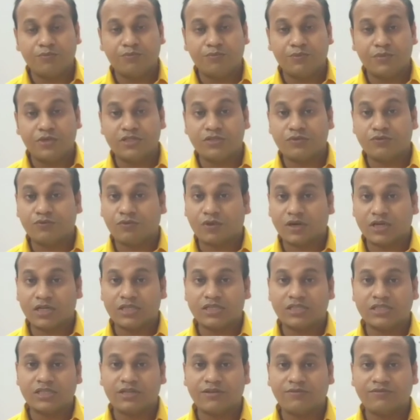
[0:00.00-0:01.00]
Means what
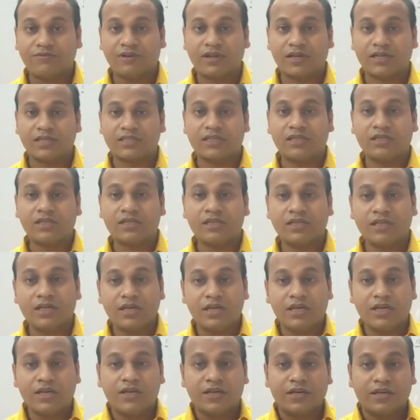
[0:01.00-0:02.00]
is refraction?
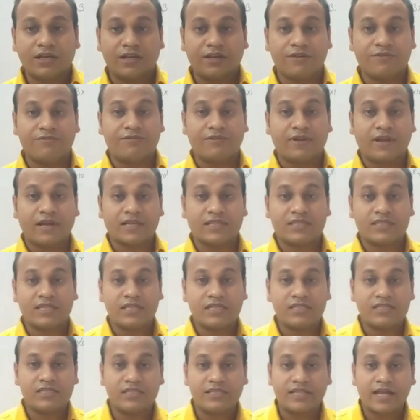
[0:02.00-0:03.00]

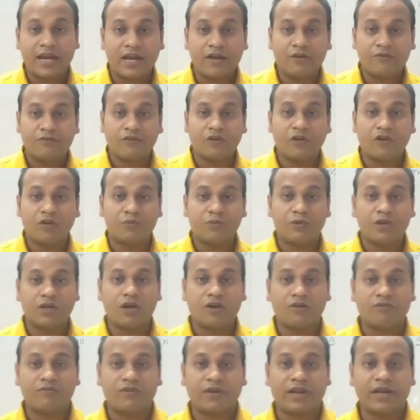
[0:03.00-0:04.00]
Refraction is that
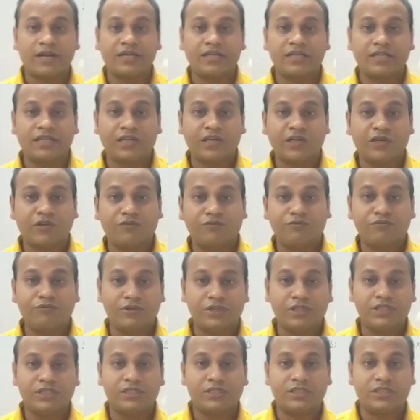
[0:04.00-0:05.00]
phenomena of light in
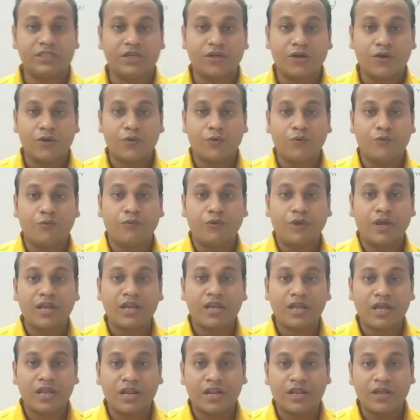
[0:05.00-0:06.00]
which
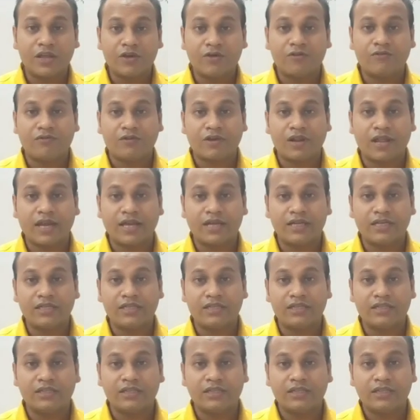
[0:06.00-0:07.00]
when a ray of light
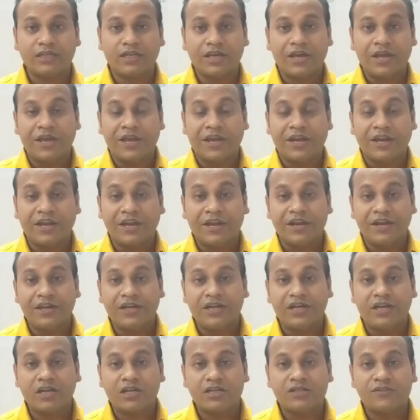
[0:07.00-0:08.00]

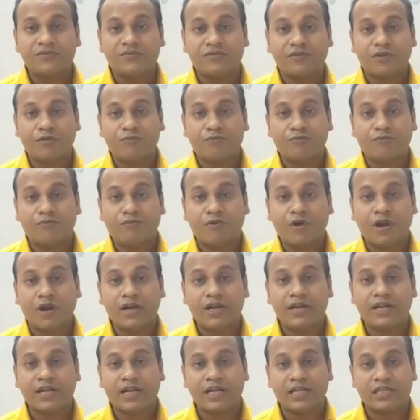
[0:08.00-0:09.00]
enters from
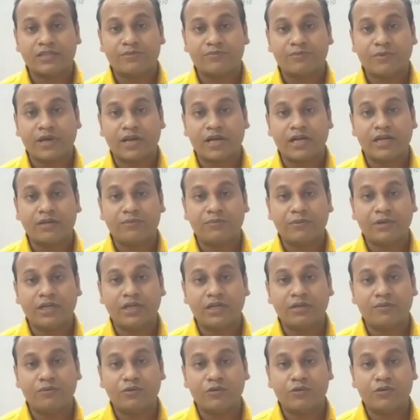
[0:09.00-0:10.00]
one transparent
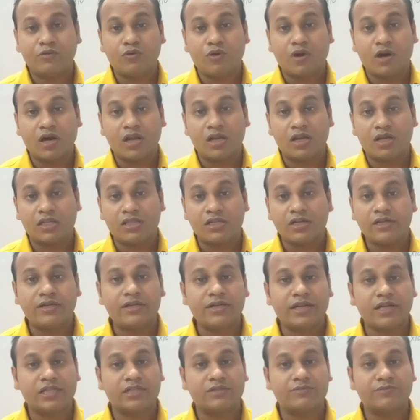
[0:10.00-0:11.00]
medium to another
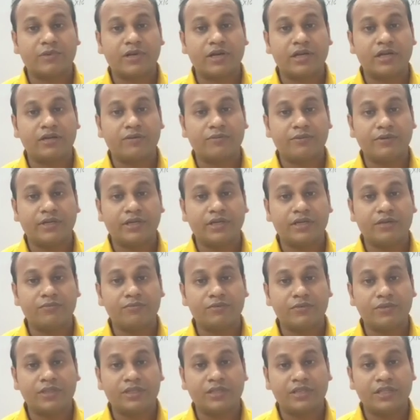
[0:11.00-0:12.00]
transparent
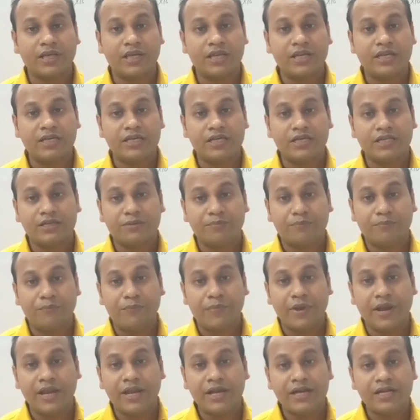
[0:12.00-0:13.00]
medium, then it
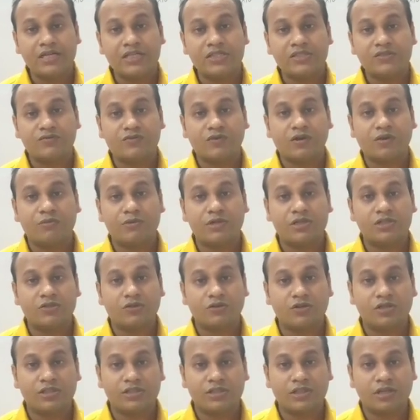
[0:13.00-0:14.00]
bends from its
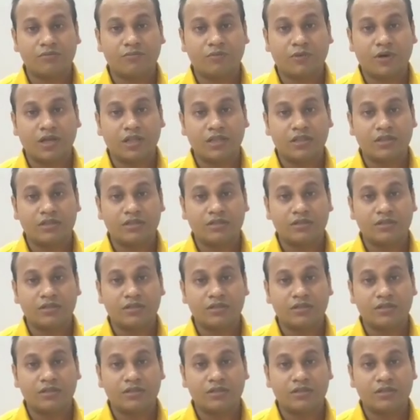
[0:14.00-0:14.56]
original path.